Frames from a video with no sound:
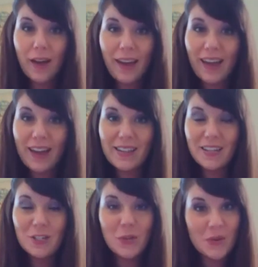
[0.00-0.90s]
I had
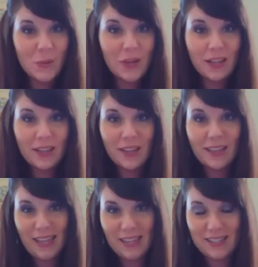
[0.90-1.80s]
two little
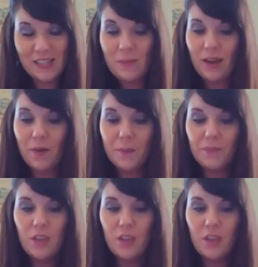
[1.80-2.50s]
things in the mail.